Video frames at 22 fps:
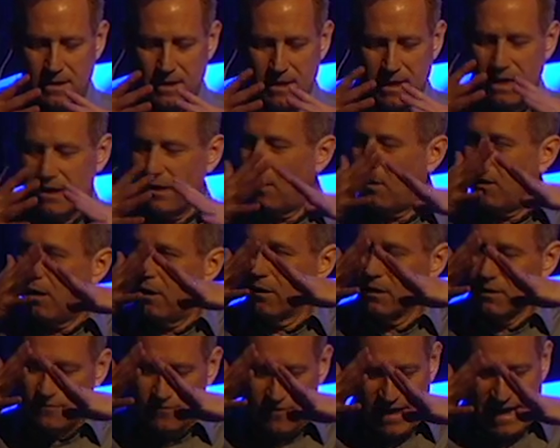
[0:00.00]
and
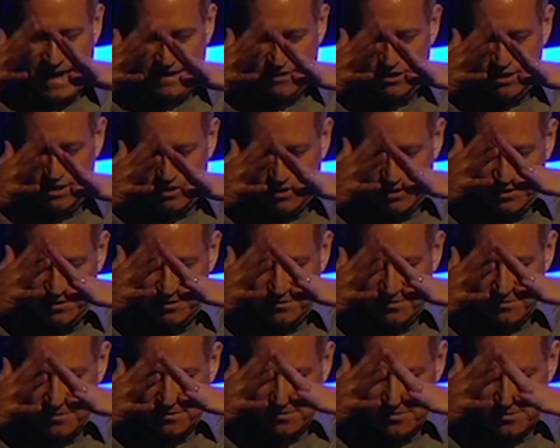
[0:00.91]
all of that just
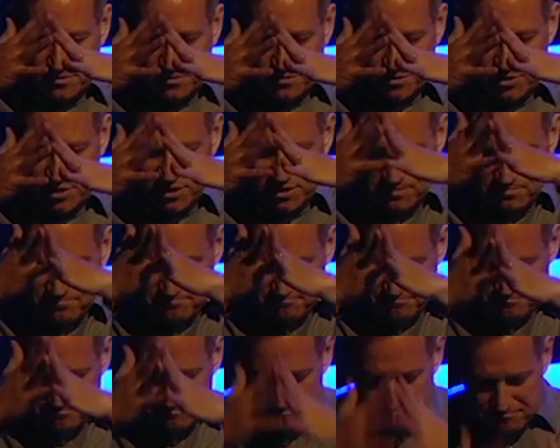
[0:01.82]

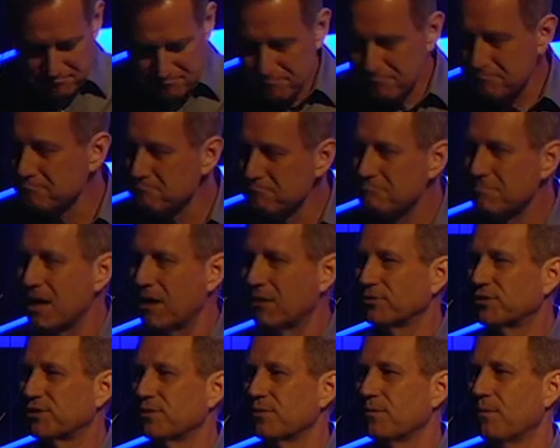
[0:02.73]

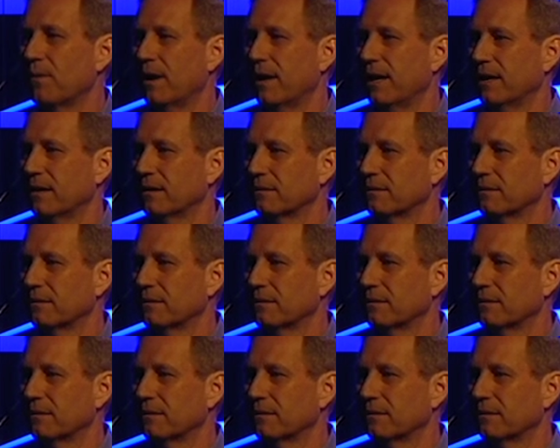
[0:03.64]
melts away.